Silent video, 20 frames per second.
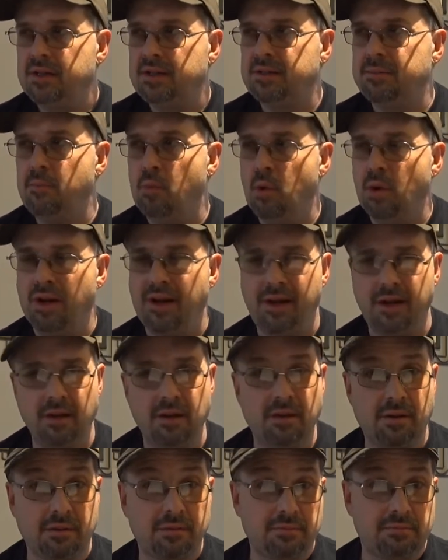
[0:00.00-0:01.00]
more like a
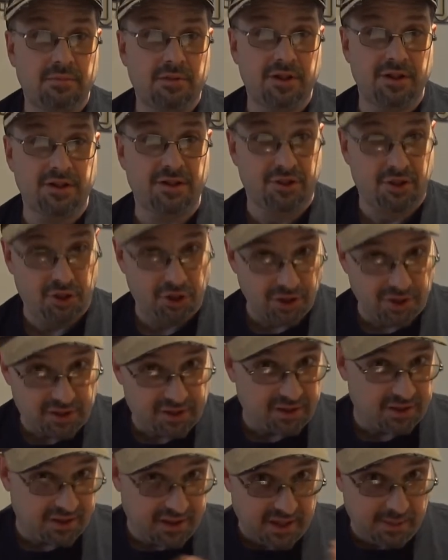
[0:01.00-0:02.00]
look,
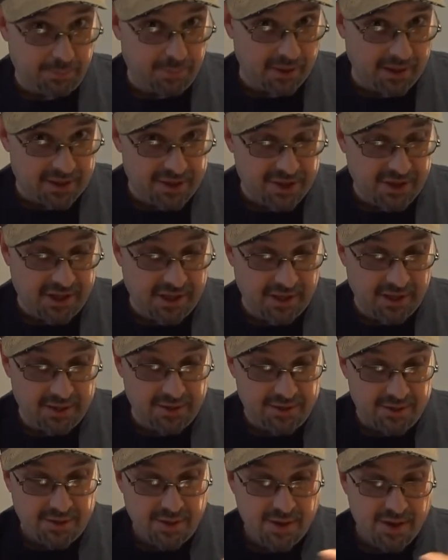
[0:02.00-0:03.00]
just to keep you
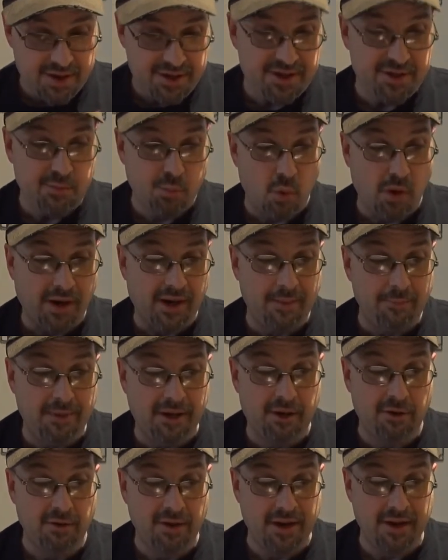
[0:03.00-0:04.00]
educated. This is what can be
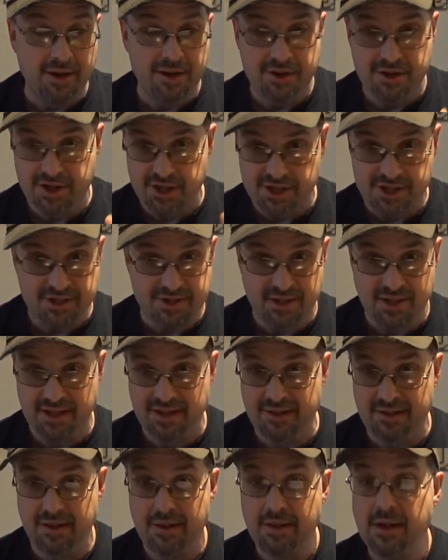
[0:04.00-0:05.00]
created just
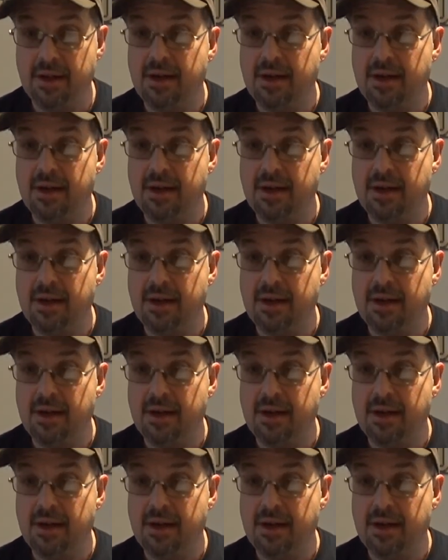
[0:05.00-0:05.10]
in